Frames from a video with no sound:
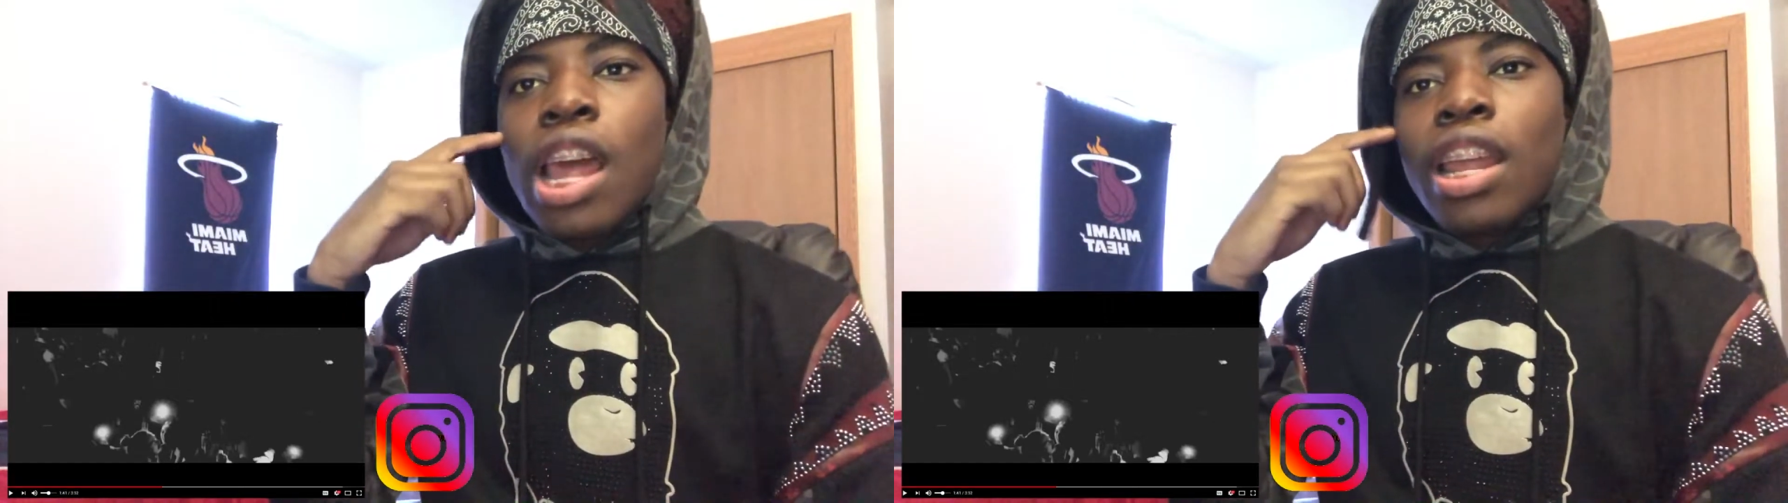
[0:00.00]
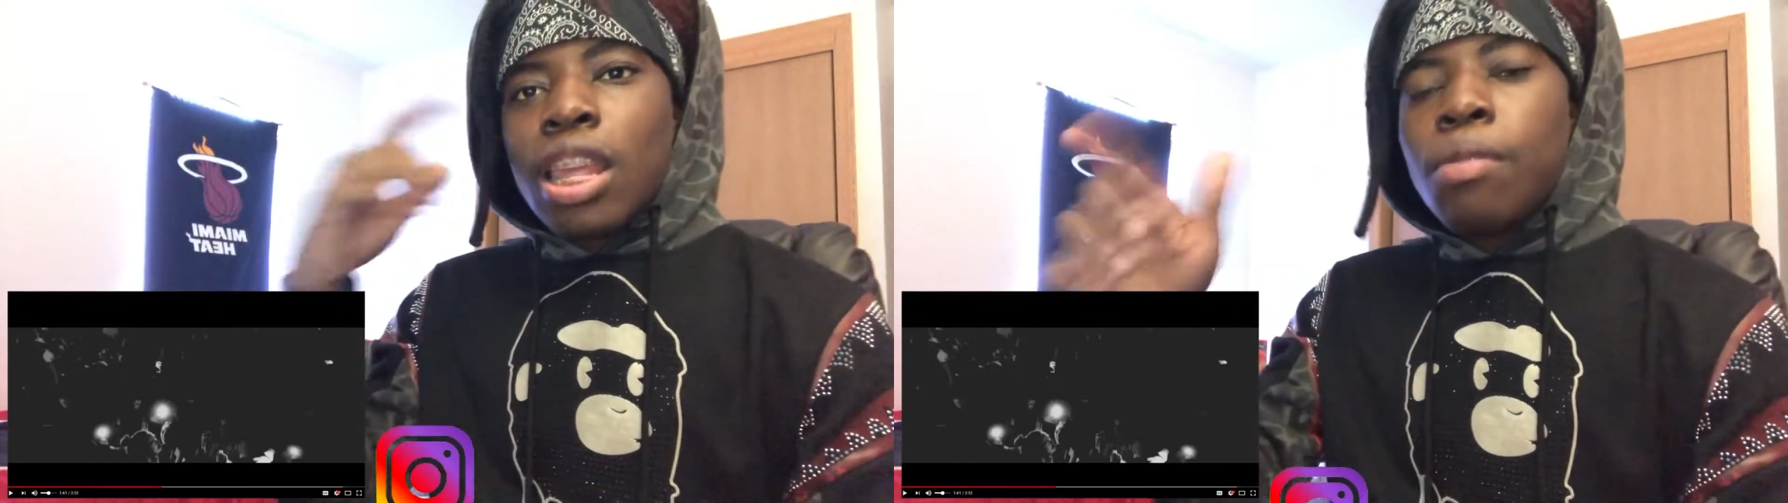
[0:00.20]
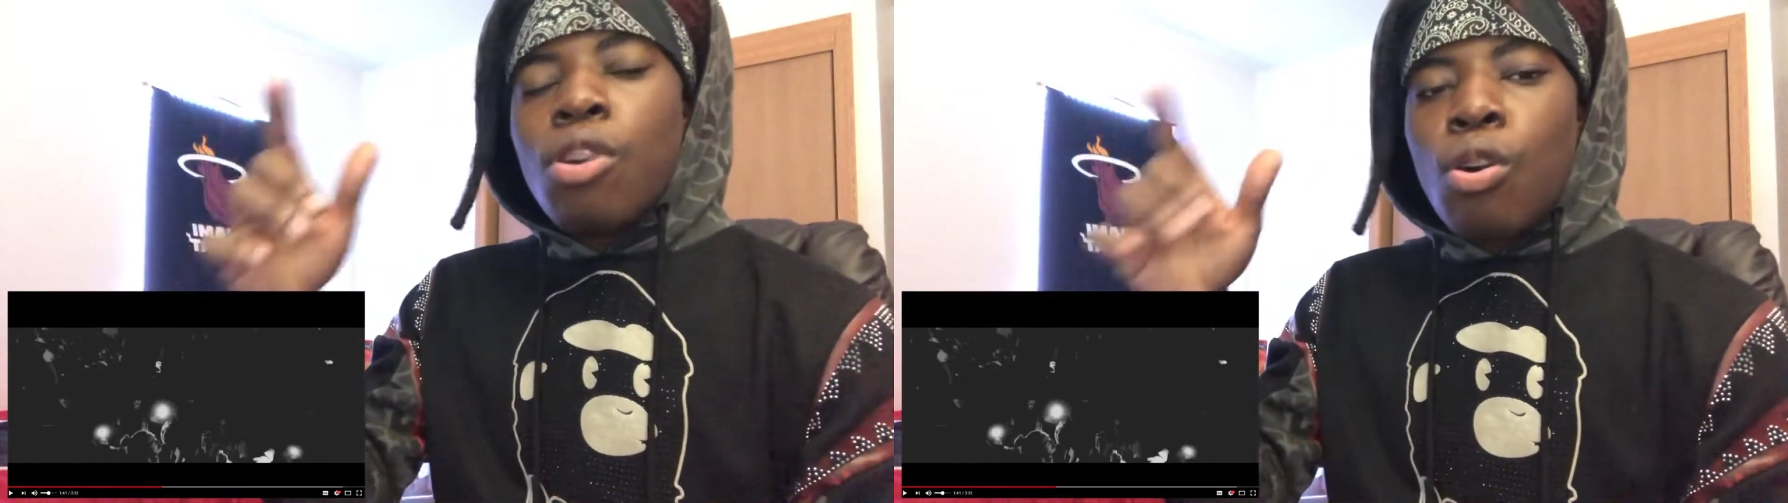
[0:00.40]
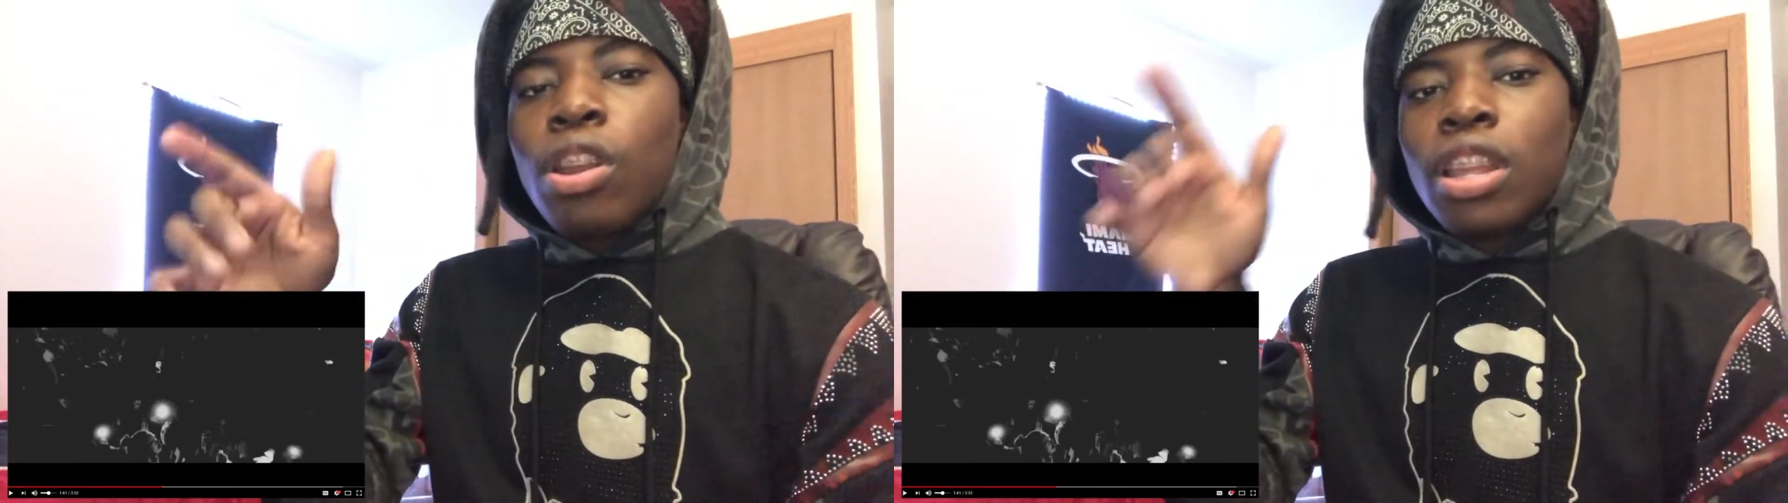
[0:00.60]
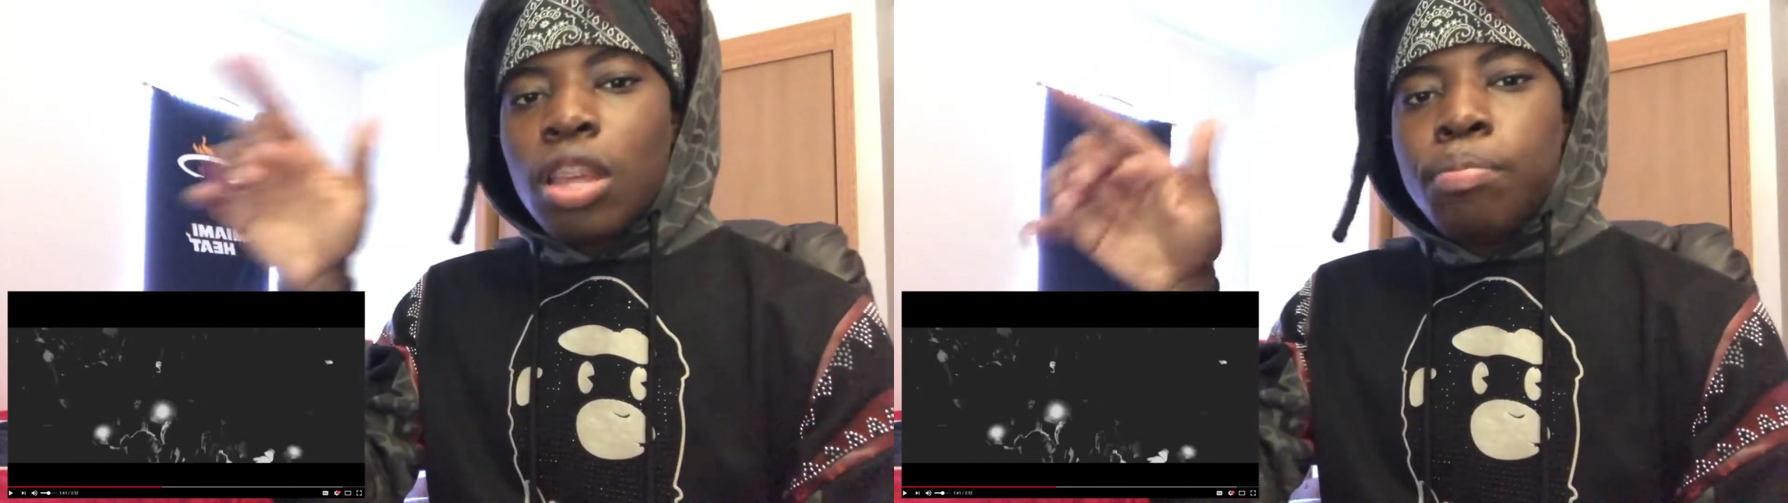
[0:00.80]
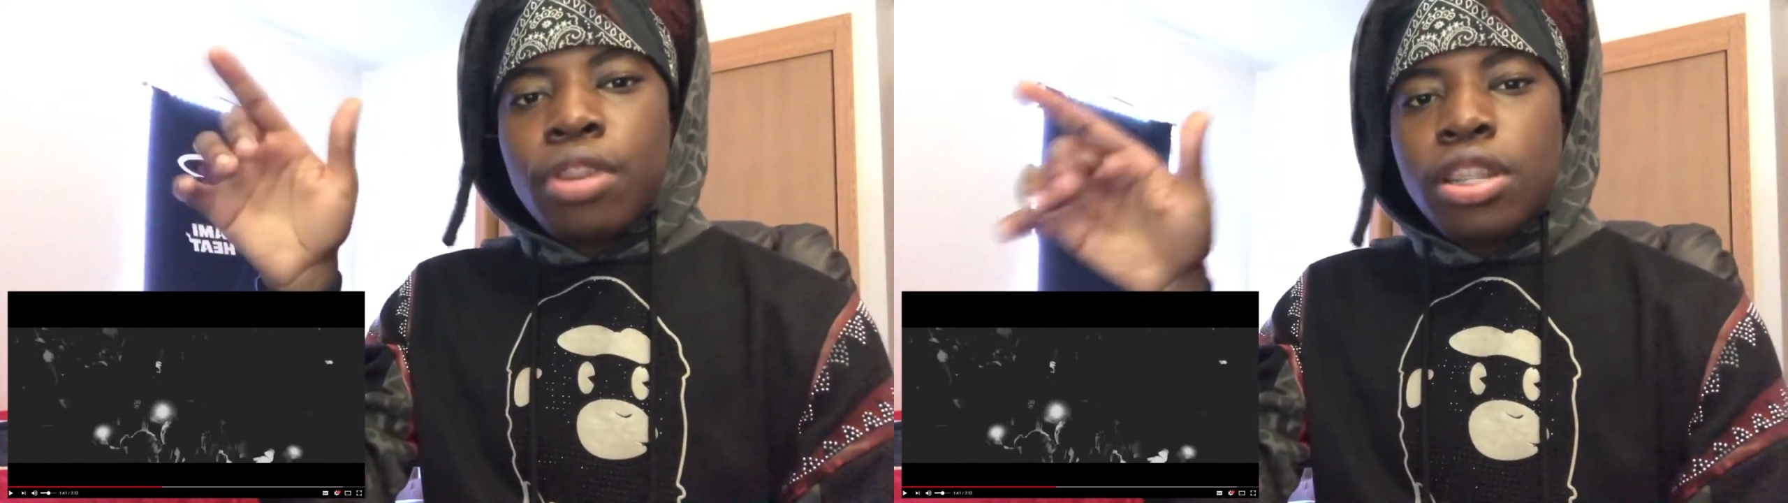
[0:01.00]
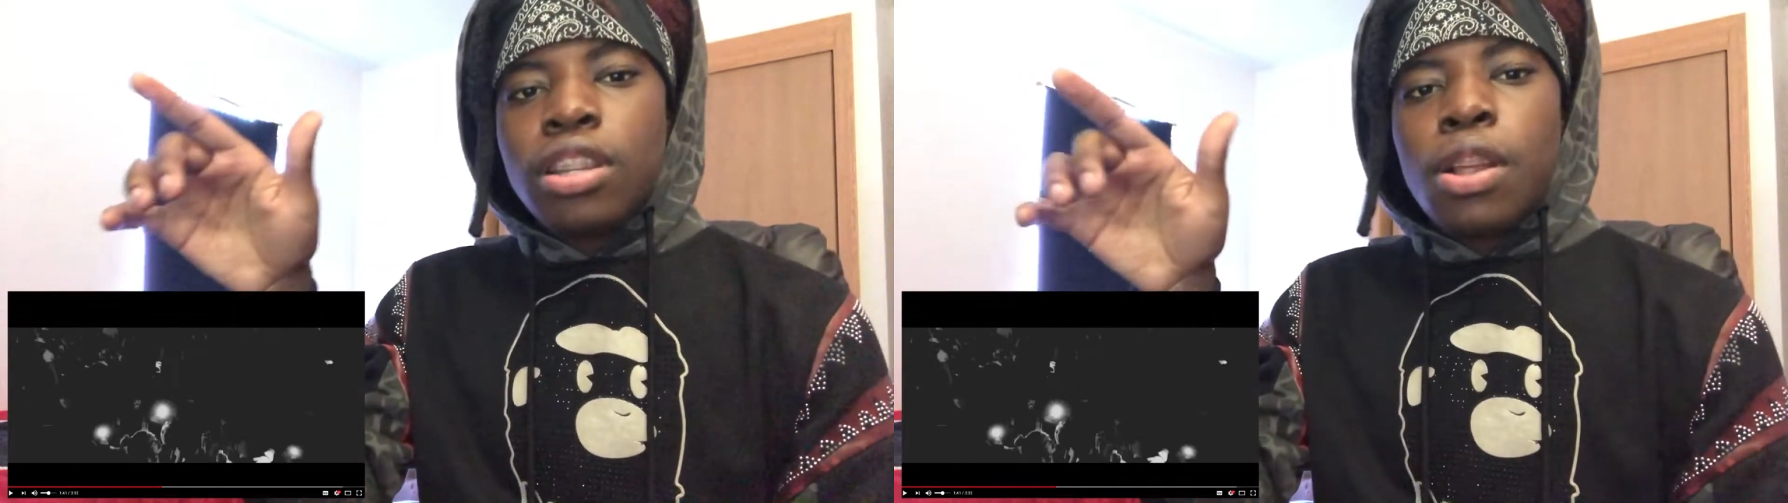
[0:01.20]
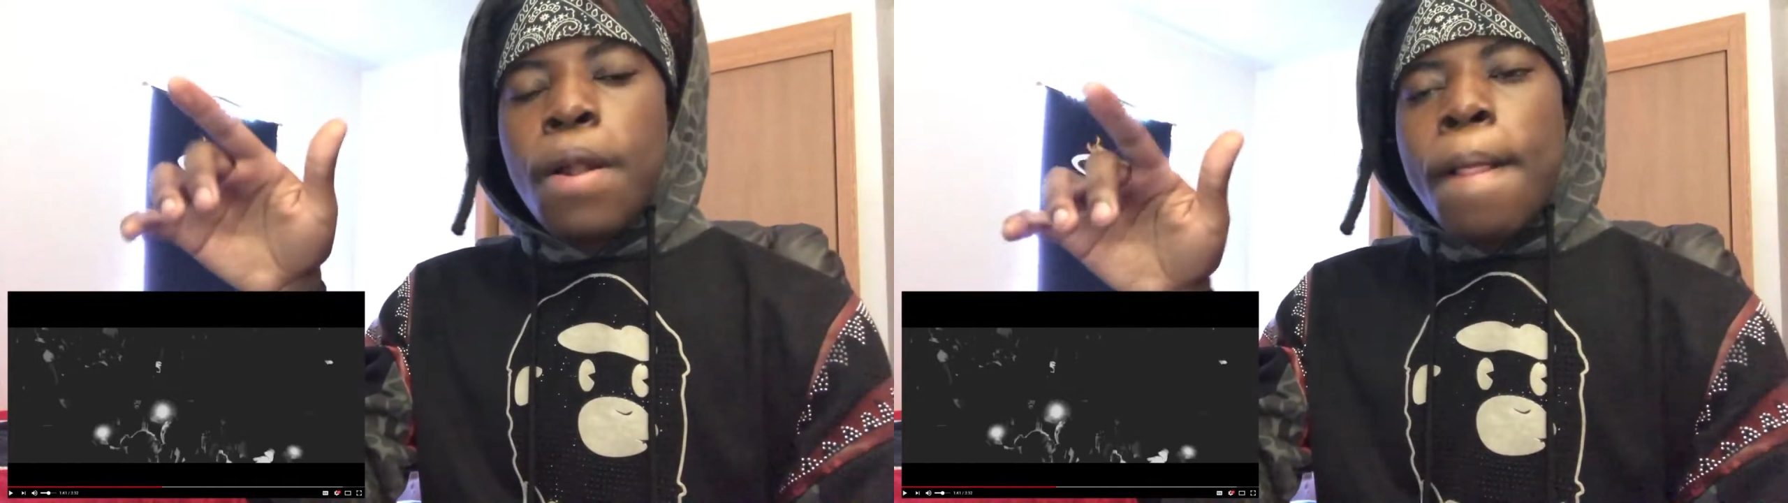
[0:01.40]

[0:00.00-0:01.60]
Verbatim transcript: to keep going and keep pushing.